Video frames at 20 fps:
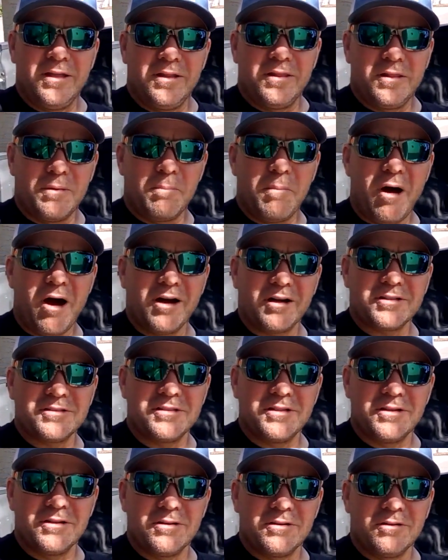the box
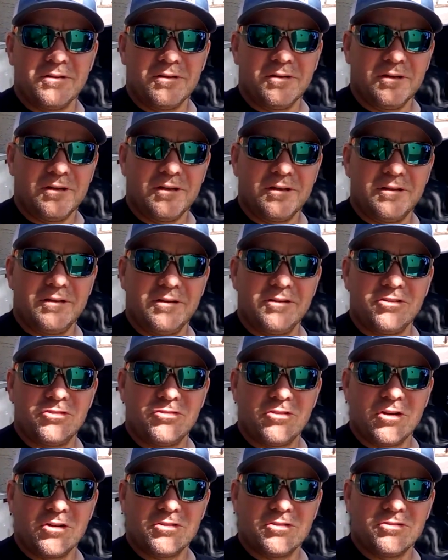here, get the
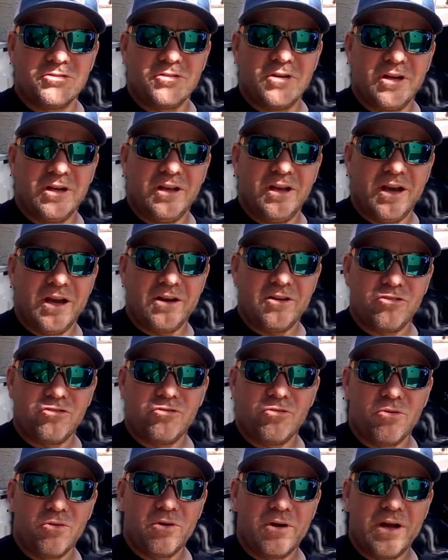instructions read, kind of
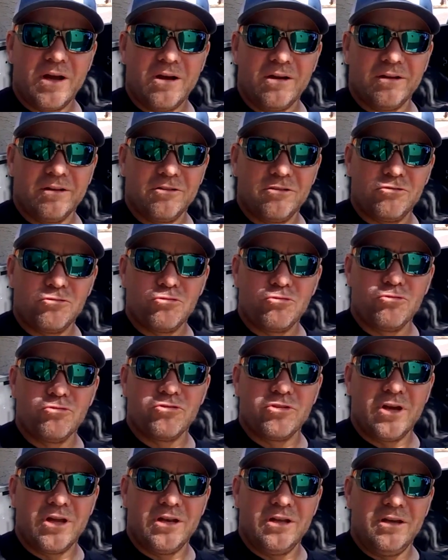sort out, get the tools
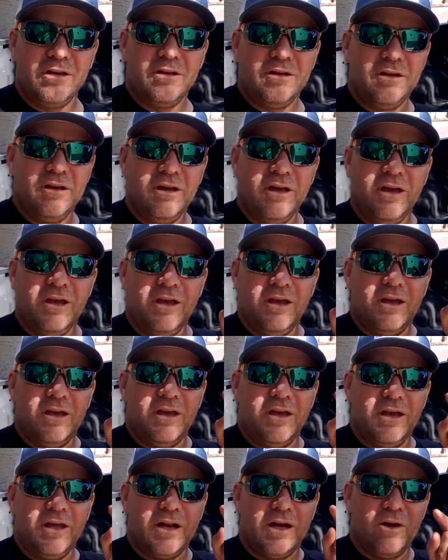I need,
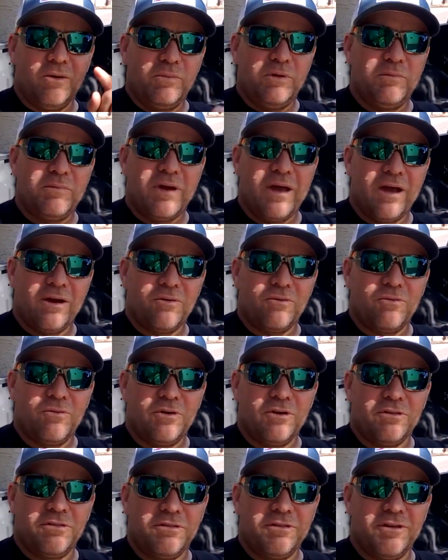and I'll be back
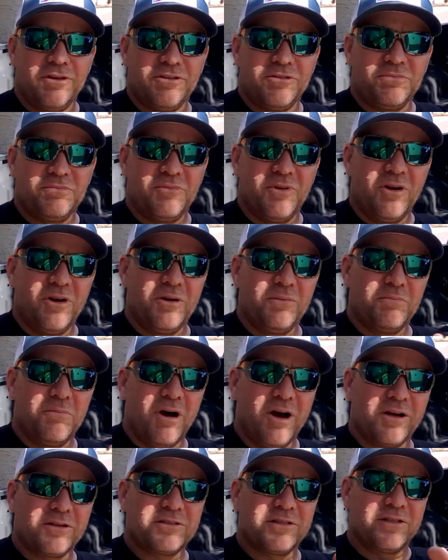with this
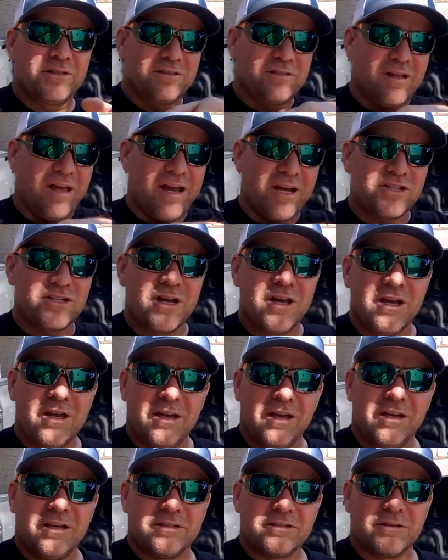unboxing slash
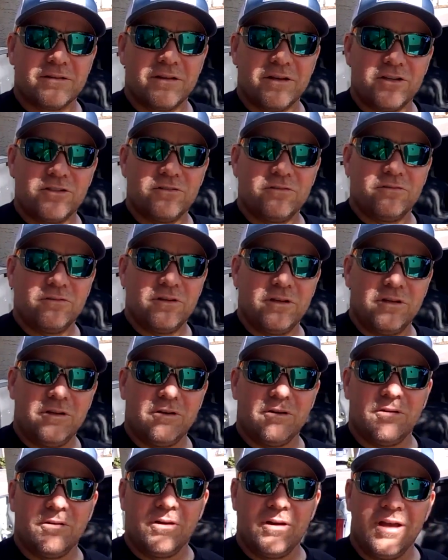installation
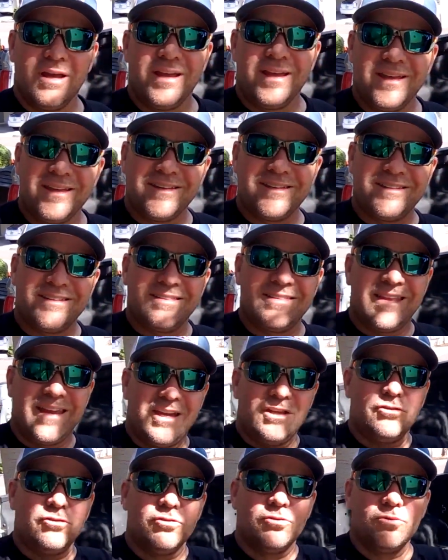video. Stay
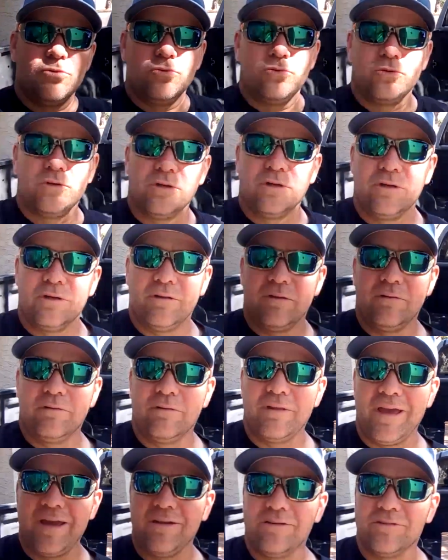tuned.
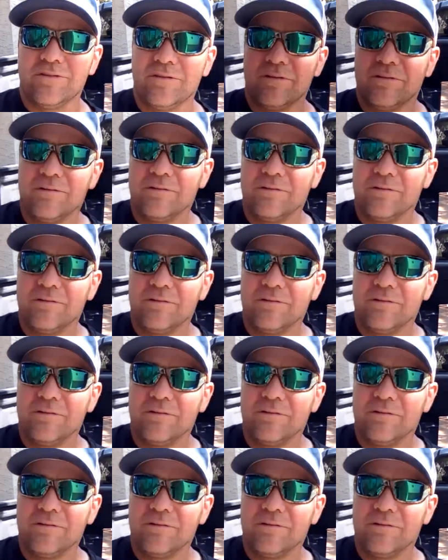Thanks.